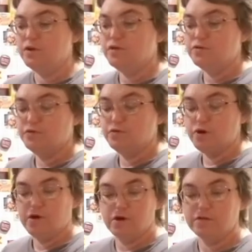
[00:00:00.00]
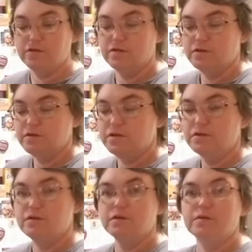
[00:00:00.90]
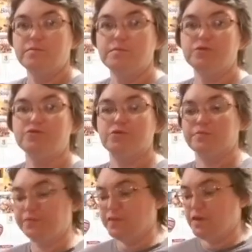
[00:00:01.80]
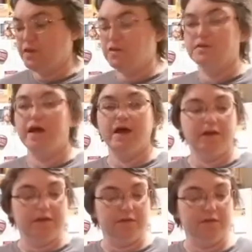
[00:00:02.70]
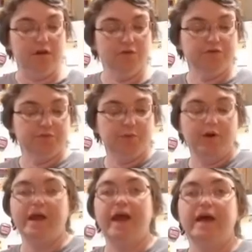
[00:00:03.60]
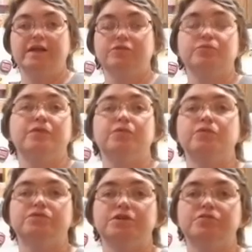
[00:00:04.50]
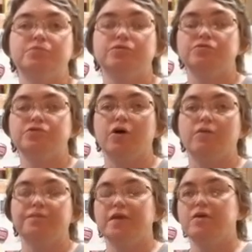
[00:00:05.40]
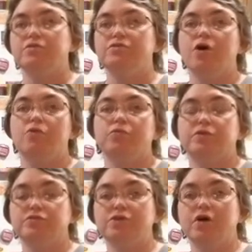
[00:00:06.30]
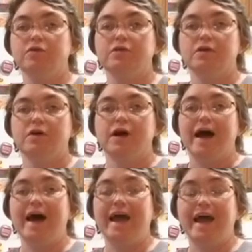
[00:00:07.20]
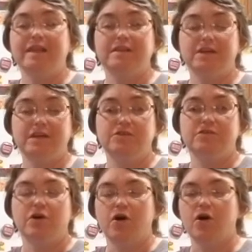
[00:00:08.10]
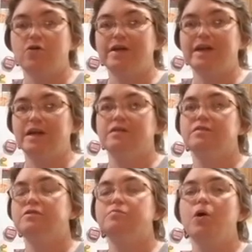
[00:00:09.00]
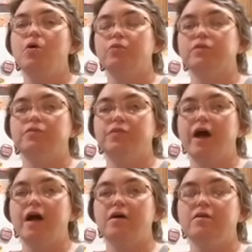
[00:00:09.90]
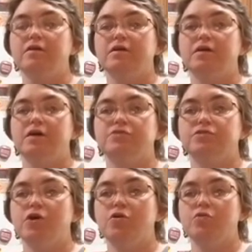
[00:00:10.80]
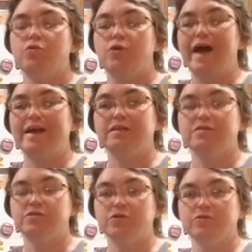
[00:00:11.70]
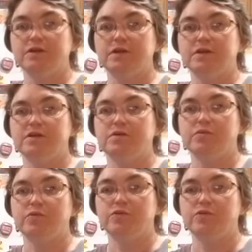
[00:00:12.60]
to our mixture. Now also we want to add in 3/4 teaspoon of salt. So with the salt, I had the yeast already in this bowl with the flour, and so adding the salt in with the